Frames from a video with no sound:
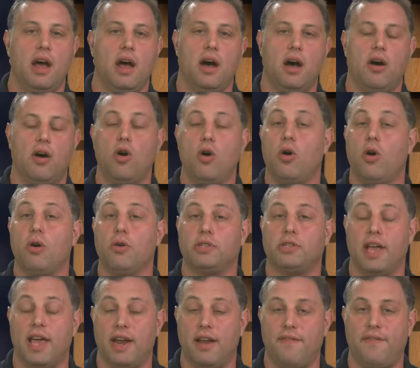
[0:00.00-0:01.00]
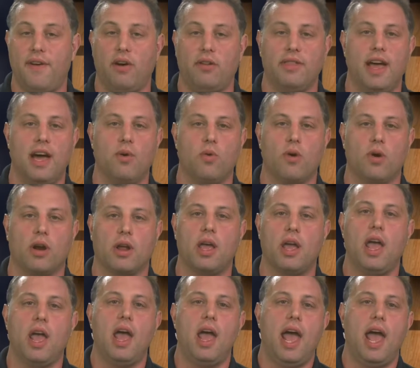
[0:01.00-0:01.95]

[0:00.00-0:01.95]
a whole host of NFL Network.